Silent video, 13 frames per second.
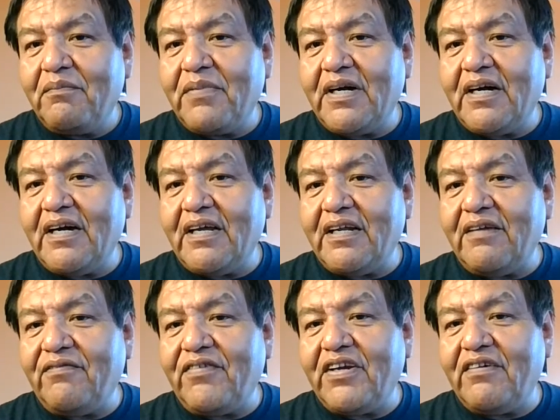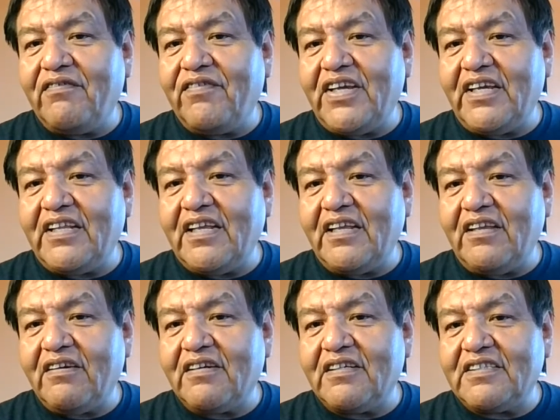But if you're V, then
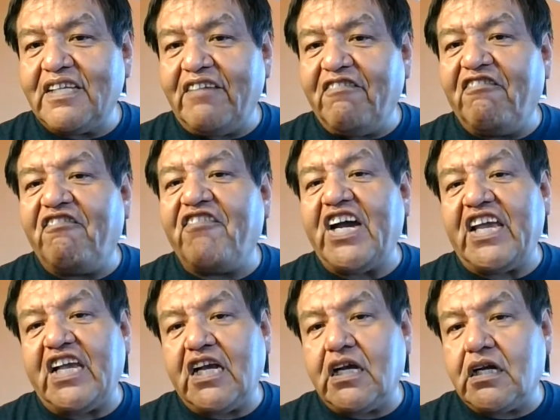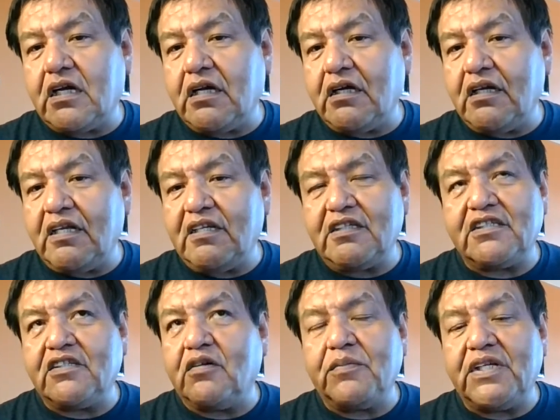you could say vike, and it
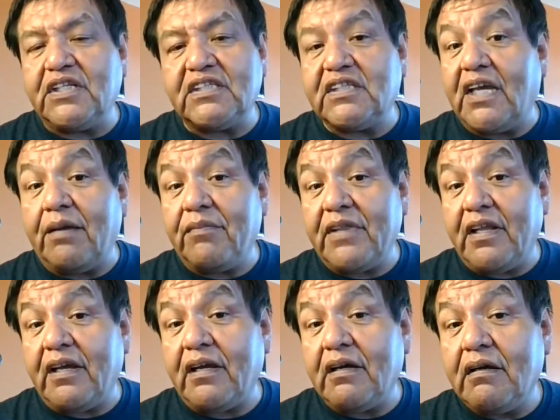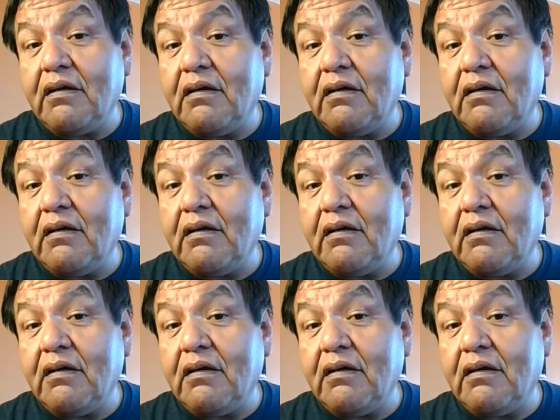still means the same thing.